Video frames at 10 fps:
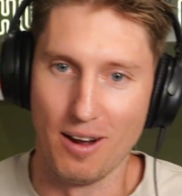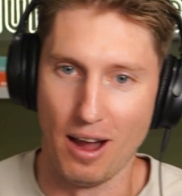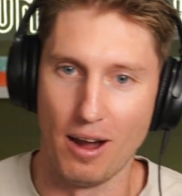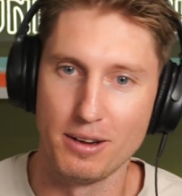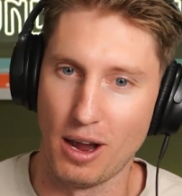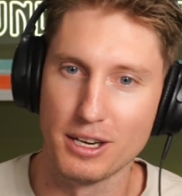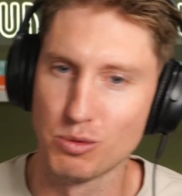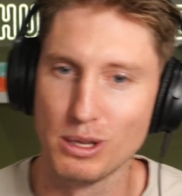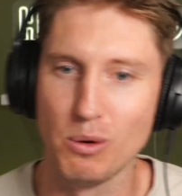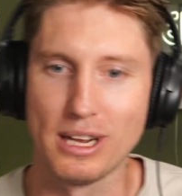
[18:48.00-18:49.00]
I just
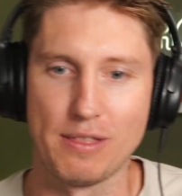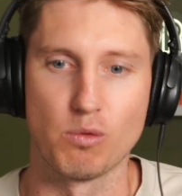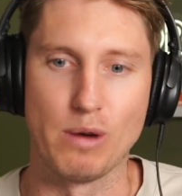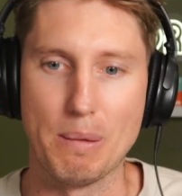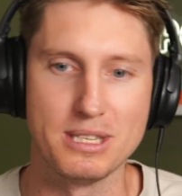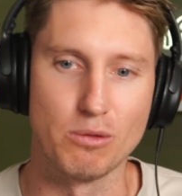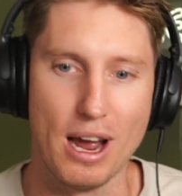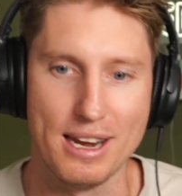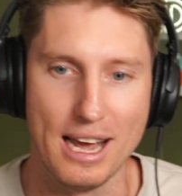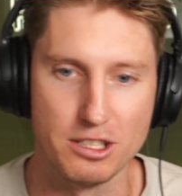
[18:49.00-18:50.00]
really want to get the reps in right
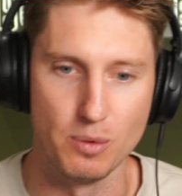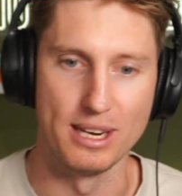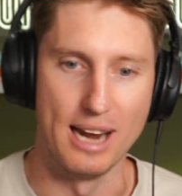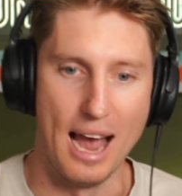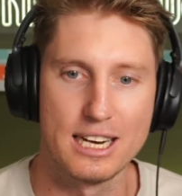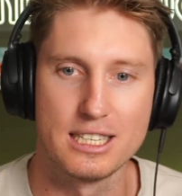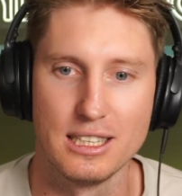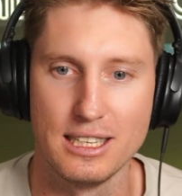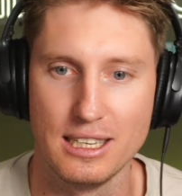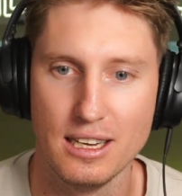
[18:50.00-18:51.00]
now so we can
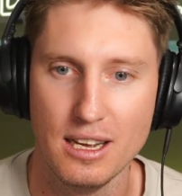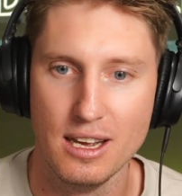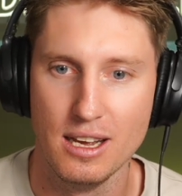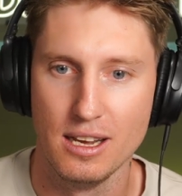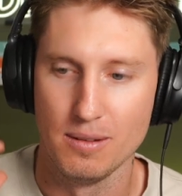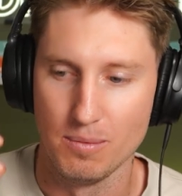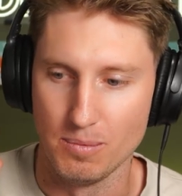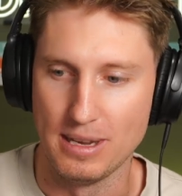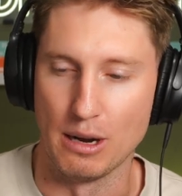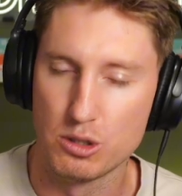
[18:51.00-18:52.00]
actually
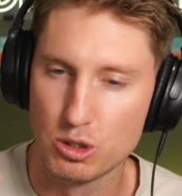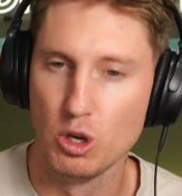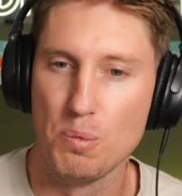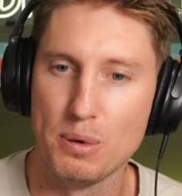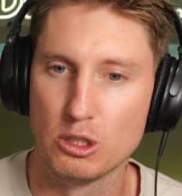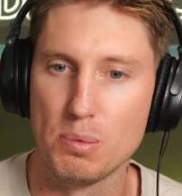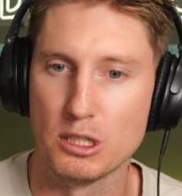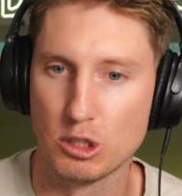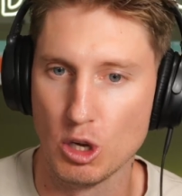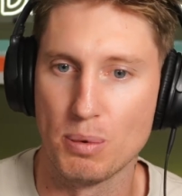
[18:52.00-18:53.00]
get super, super,
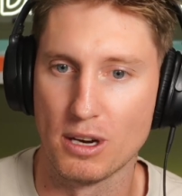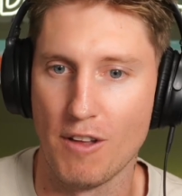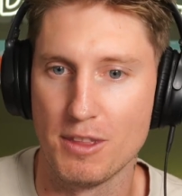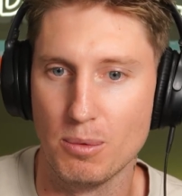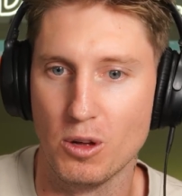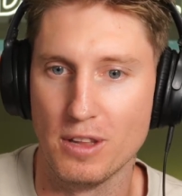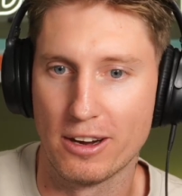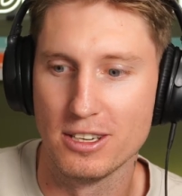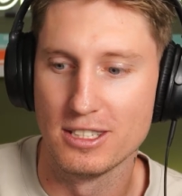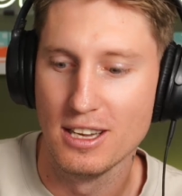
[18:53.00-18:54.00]
super comfortable on that.
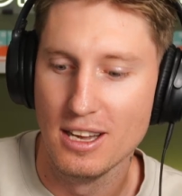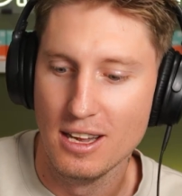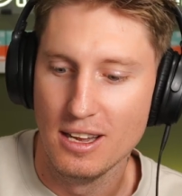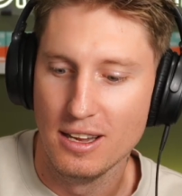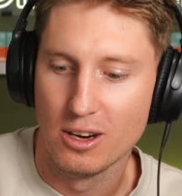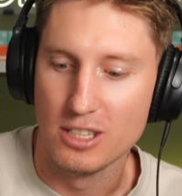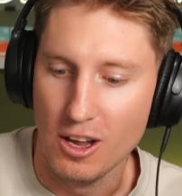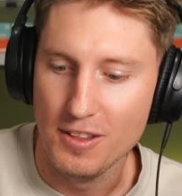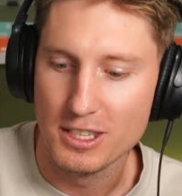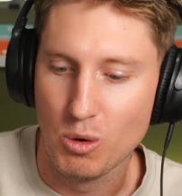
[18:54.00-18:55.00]
Because I heard
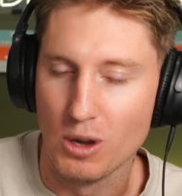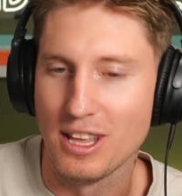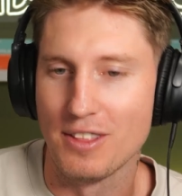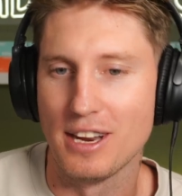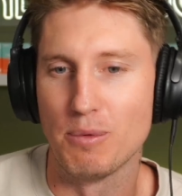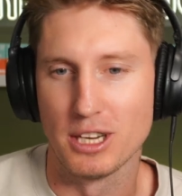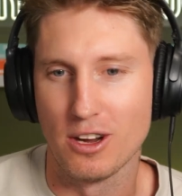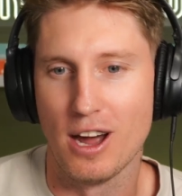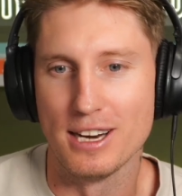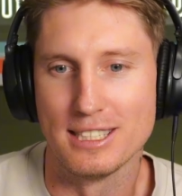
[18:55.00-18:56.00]
this quote the other day, which I
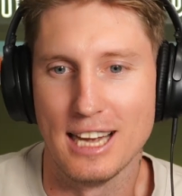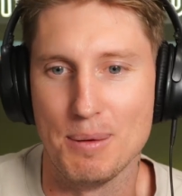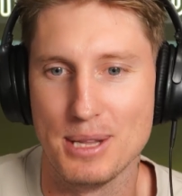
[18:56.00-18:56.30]
kind of scared me.